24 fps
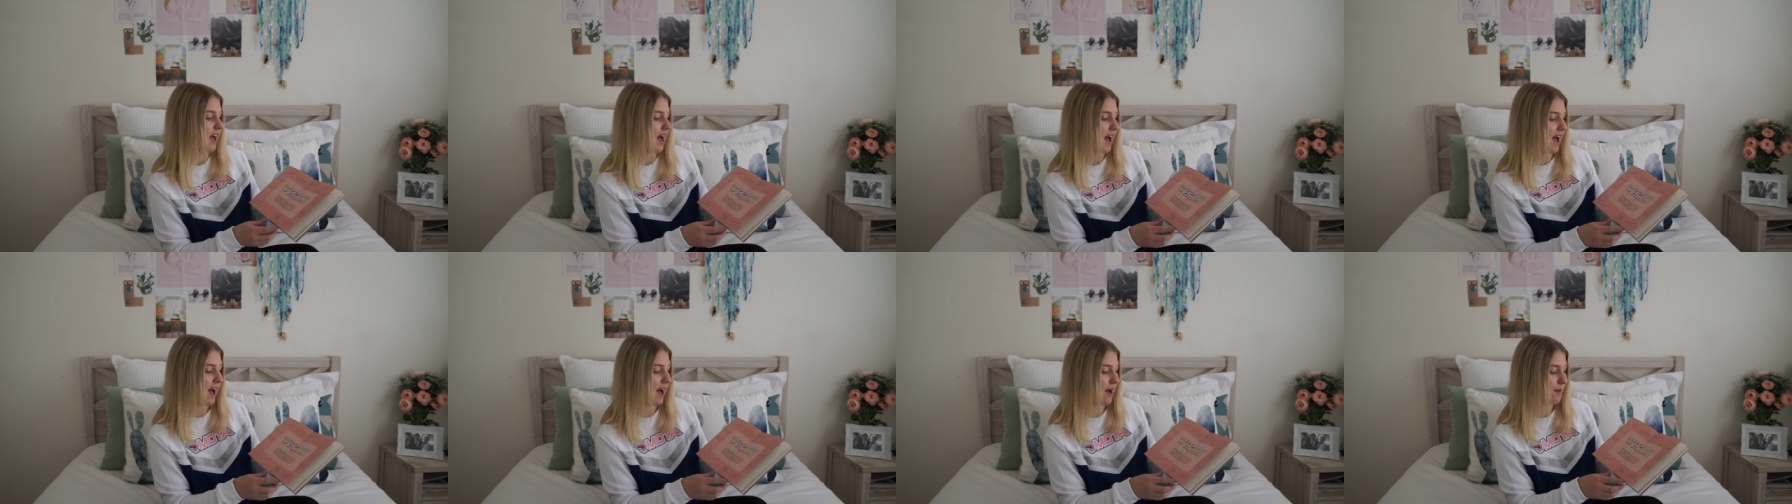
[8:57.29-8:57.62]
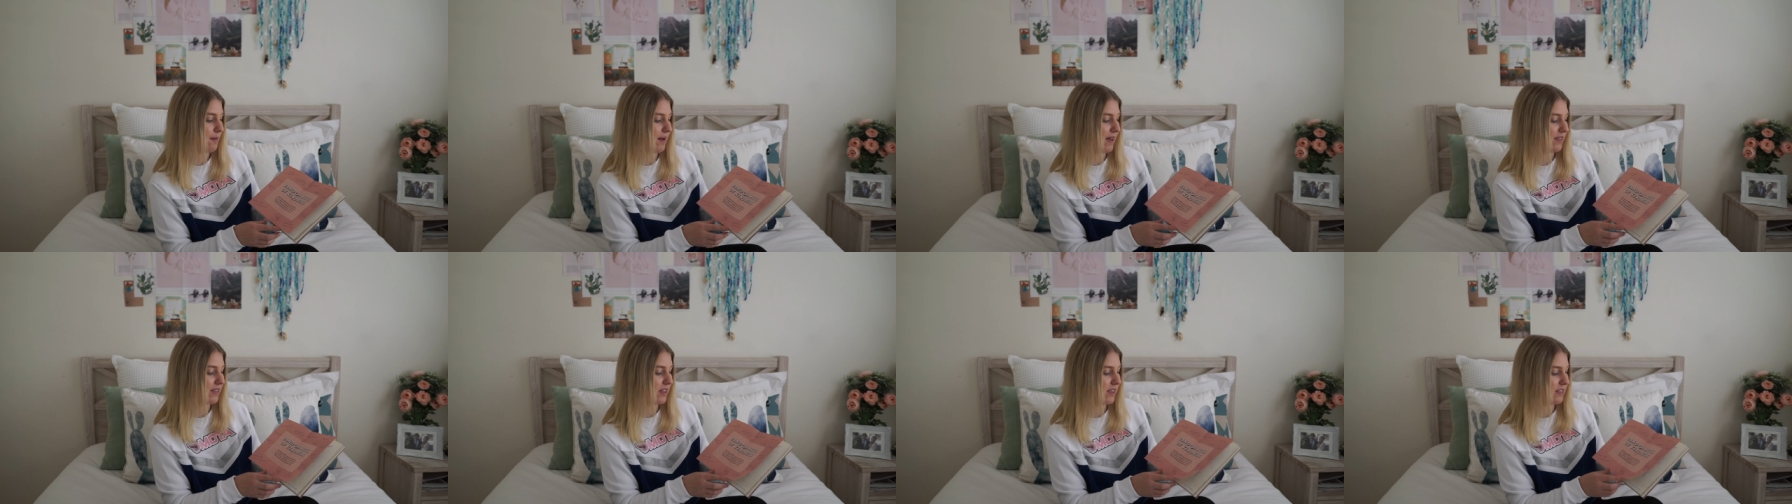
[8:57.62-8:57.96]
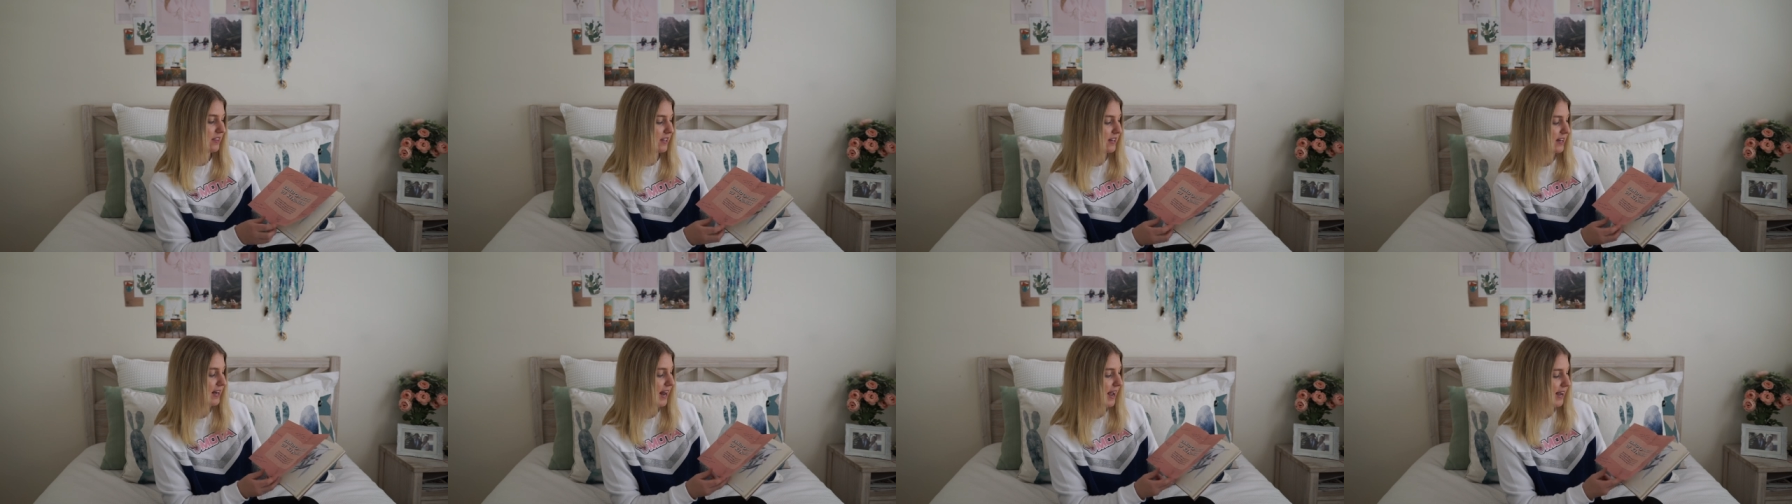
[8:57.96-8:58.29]
Um, and then
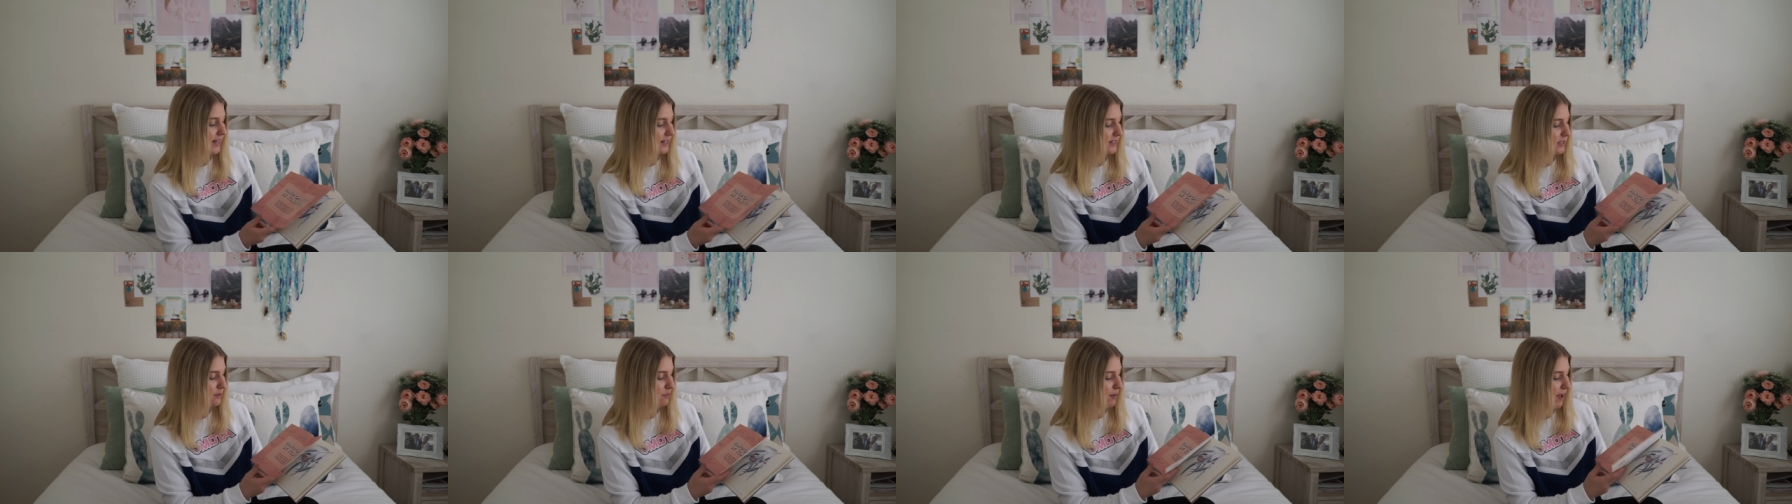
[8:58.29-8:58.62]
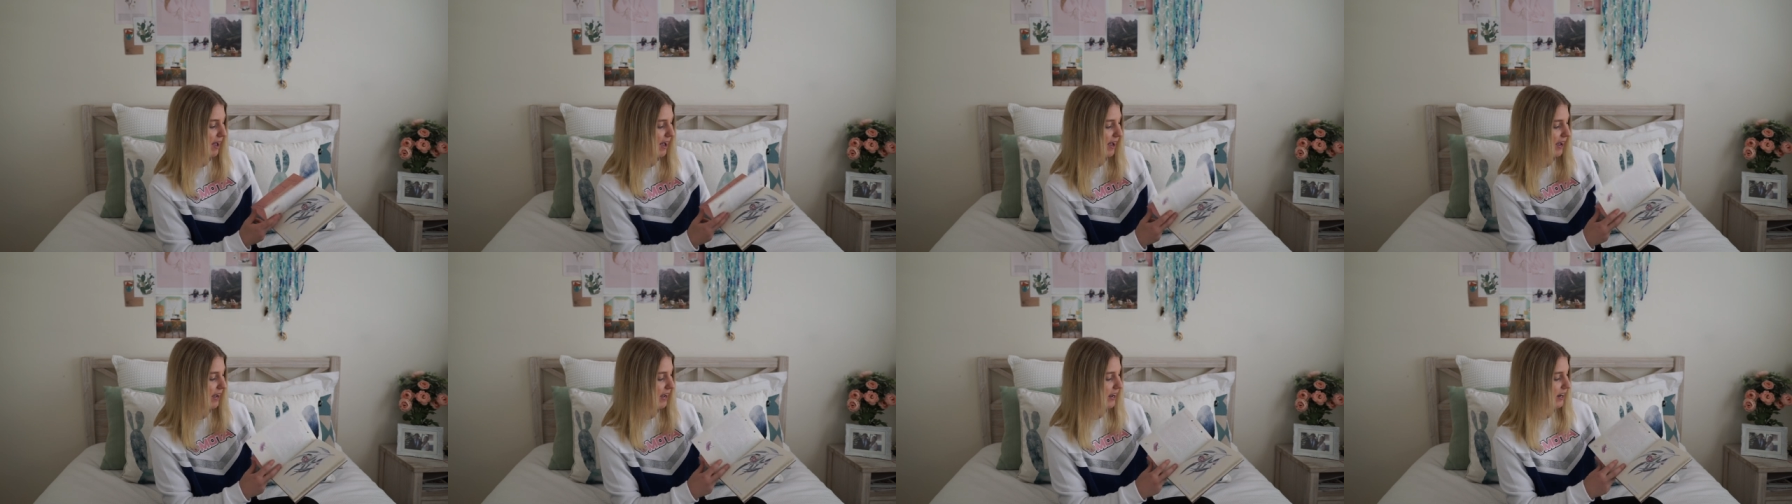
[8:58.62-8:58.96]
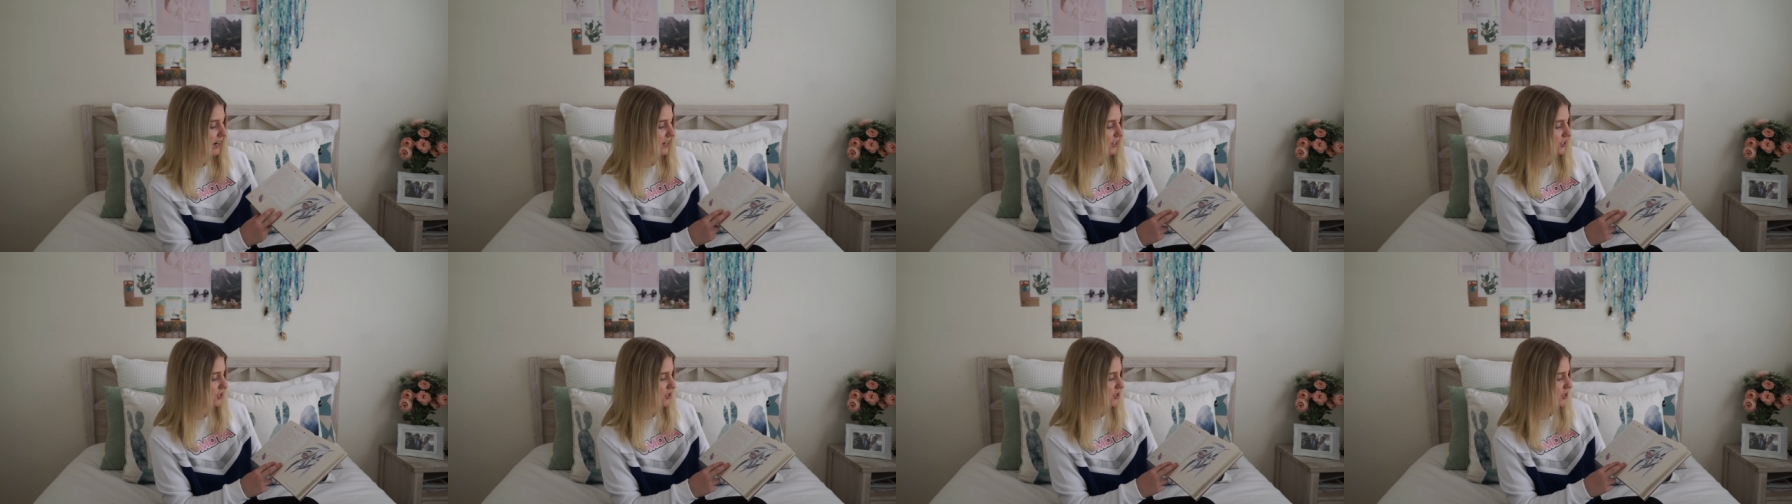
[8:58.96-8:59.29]
the next
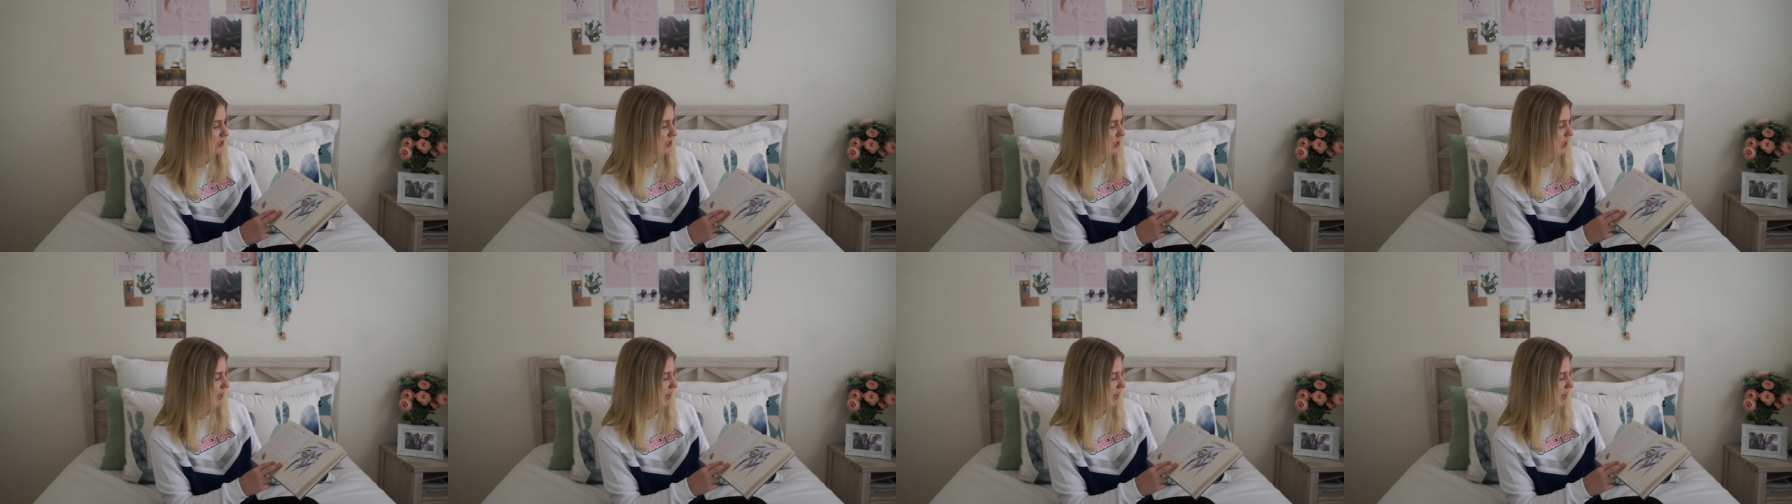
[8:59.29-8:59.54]
page